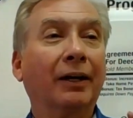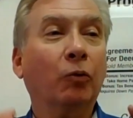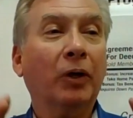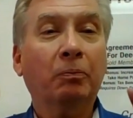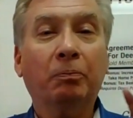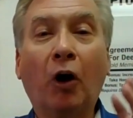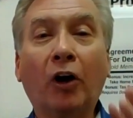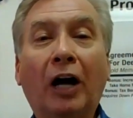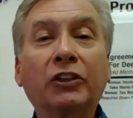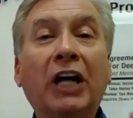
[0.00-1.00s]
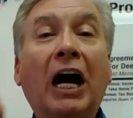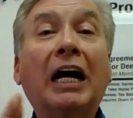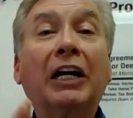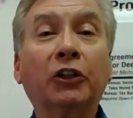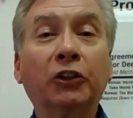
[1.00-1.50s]
We bought our
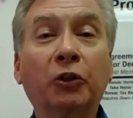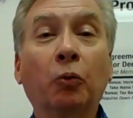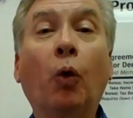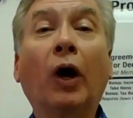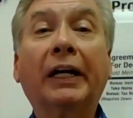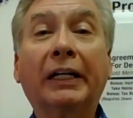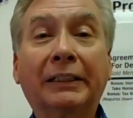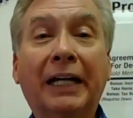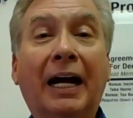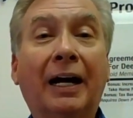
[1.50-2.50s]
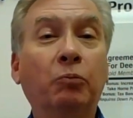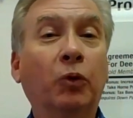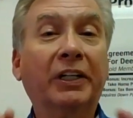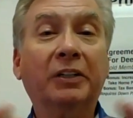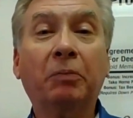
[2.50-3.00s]
tires one at a time.
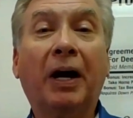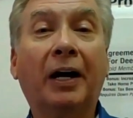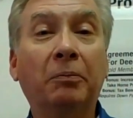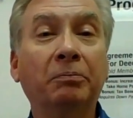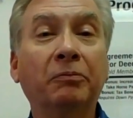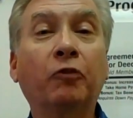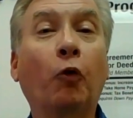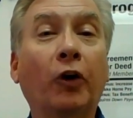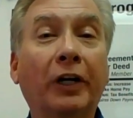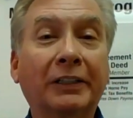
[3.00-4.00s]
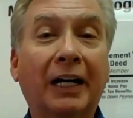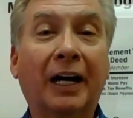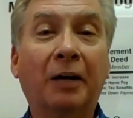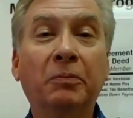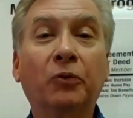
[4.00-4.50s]
We didn't buy them four at a
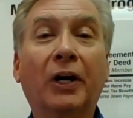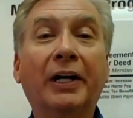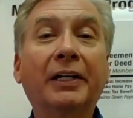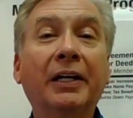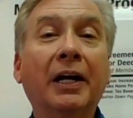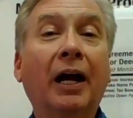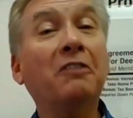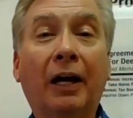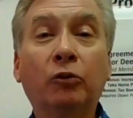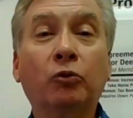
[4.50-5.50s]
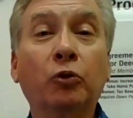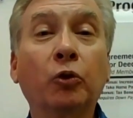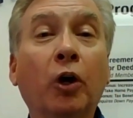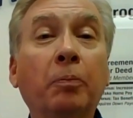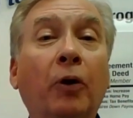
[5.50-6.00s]
time, right? I
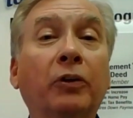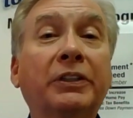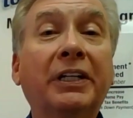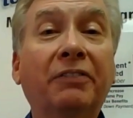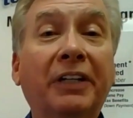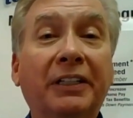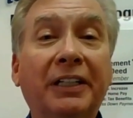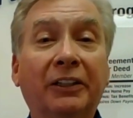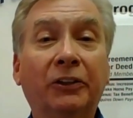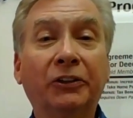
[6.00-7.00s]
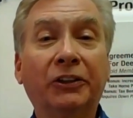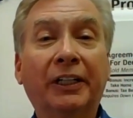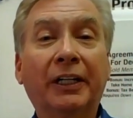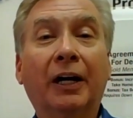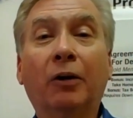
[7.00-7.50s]
grew up on T V dinners.
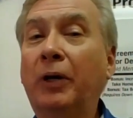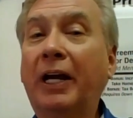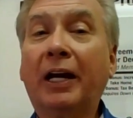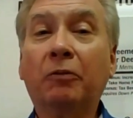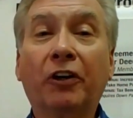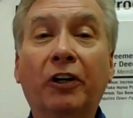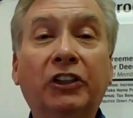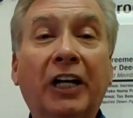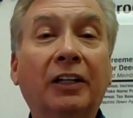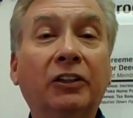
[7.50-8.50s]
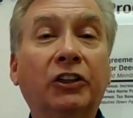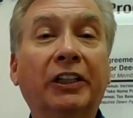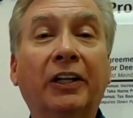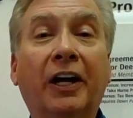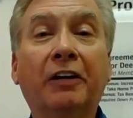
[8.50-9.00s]
We had a very
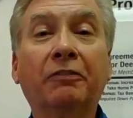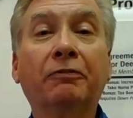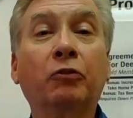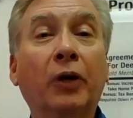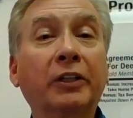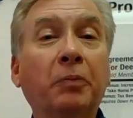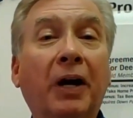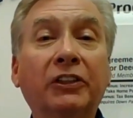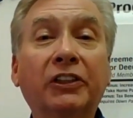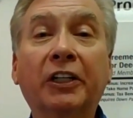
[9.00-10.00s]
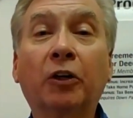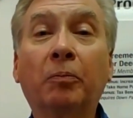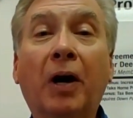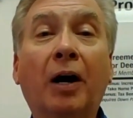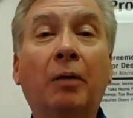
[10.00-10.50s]
challenging life, raised by a single
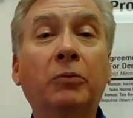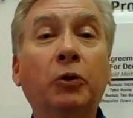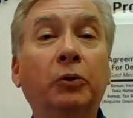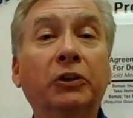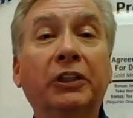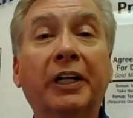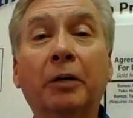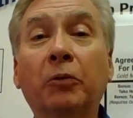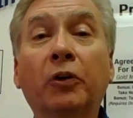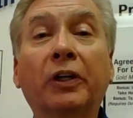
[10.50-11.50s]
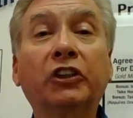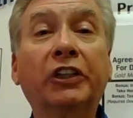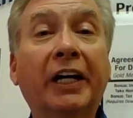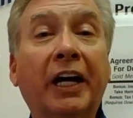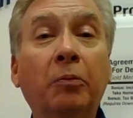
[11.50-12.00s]
mom who was an immigrant.
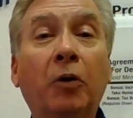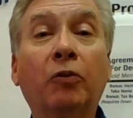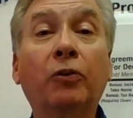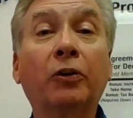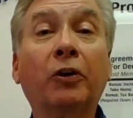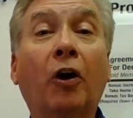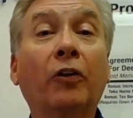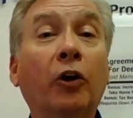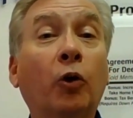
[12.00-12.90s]
She came over on the